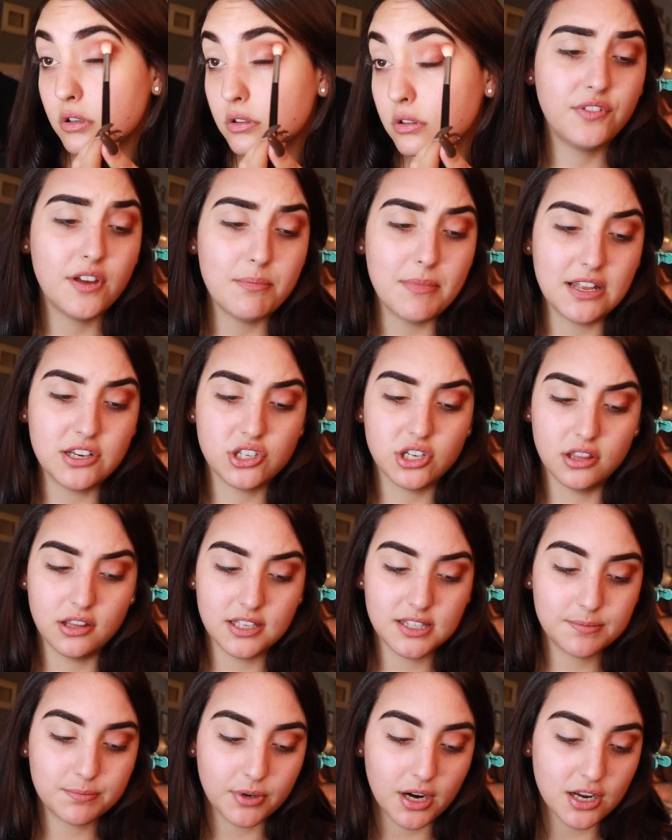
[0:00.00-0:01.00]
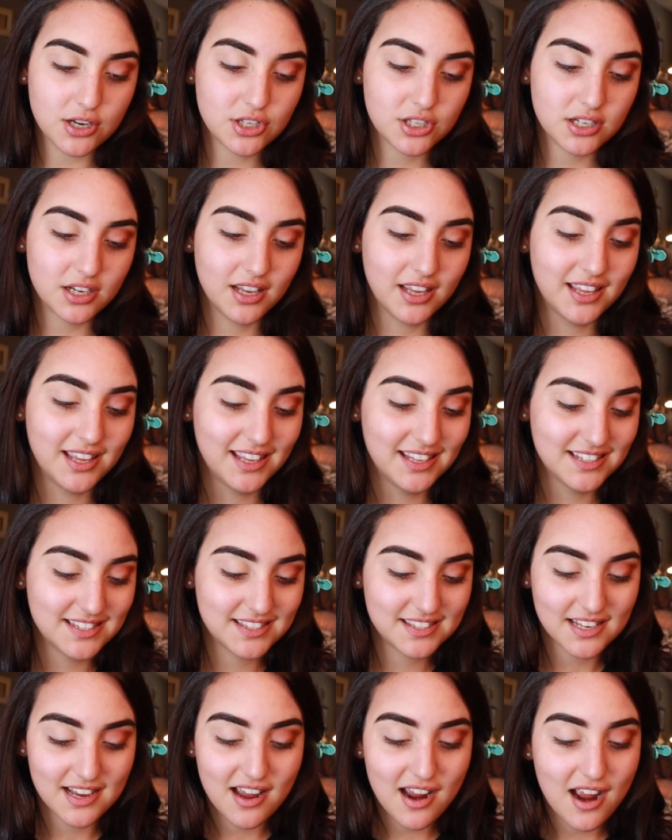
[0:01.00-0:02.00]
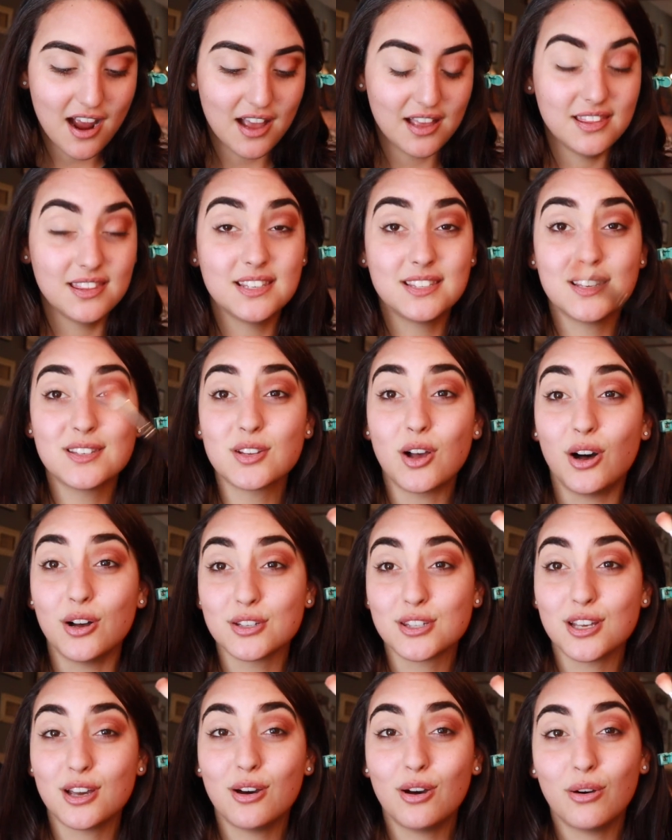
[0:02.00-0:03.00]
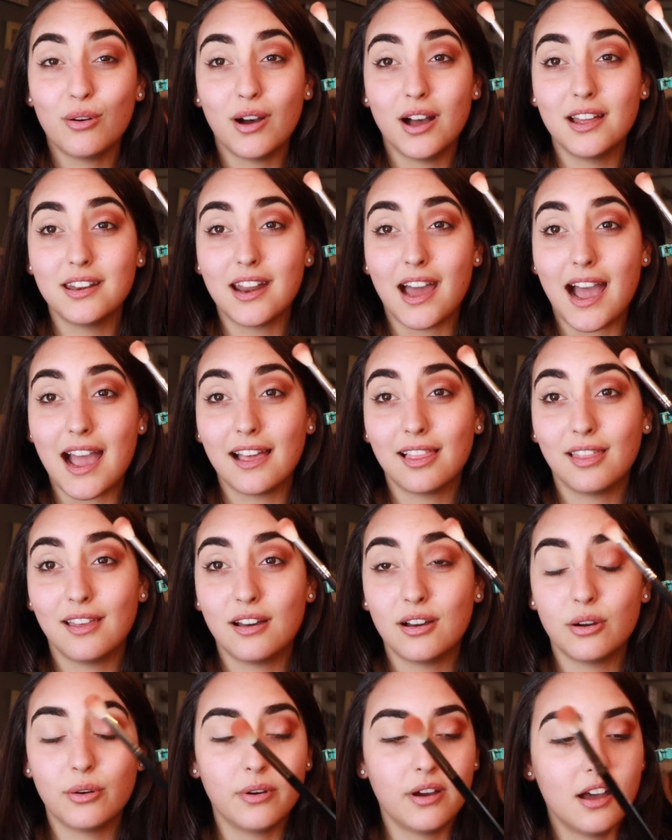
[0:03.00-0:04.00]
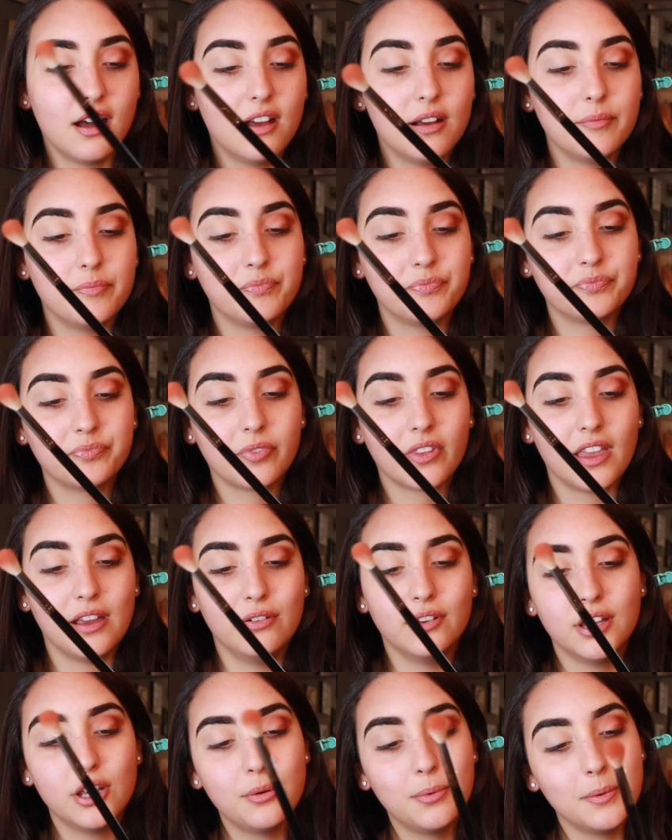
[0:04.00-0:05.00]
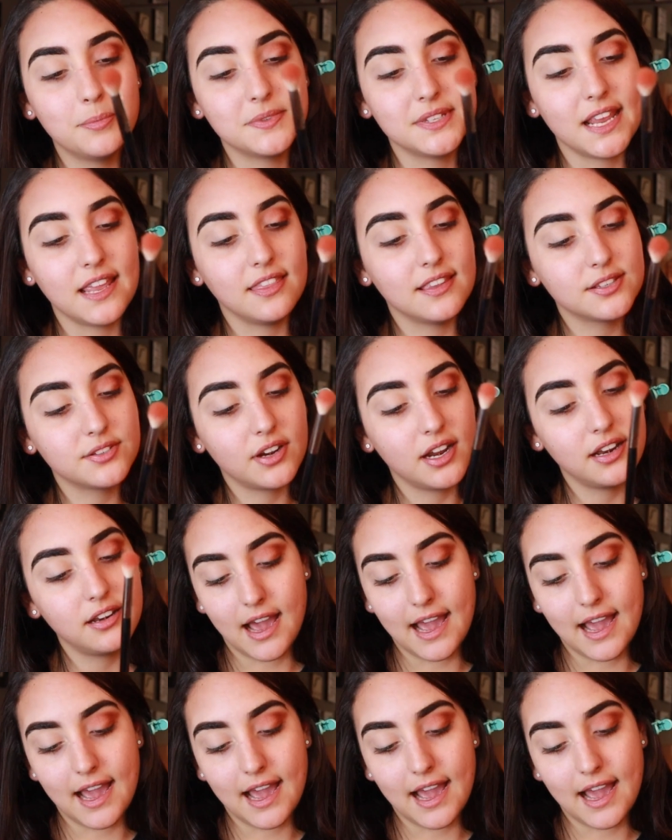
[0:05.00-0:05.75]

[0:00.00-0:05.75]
If I mentioned, this brush this is also an EYELO, I really hope I'm saying this right,